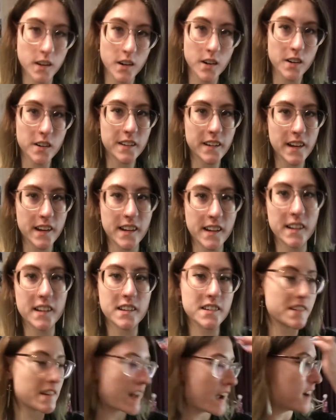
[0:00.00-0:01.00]
Okay, it is
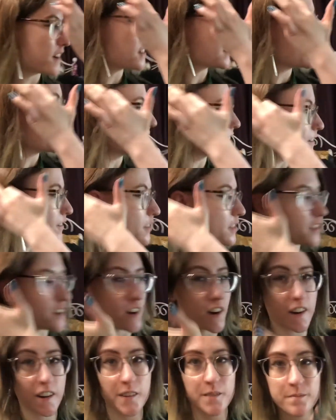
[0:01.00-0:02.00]
now
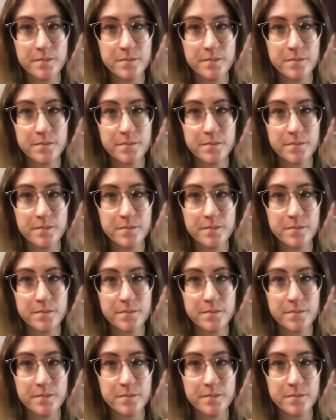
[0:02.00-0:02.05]
11.30